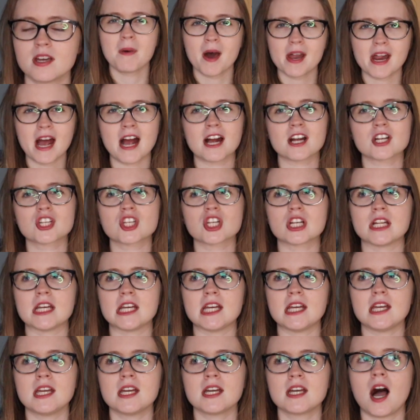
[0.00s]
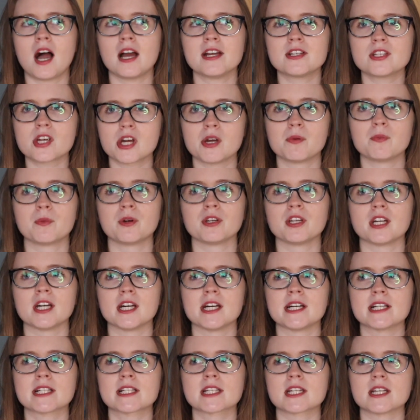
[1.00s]
But actually, I don't want
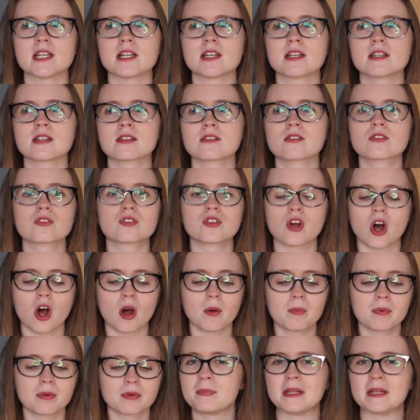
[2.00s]
her to stop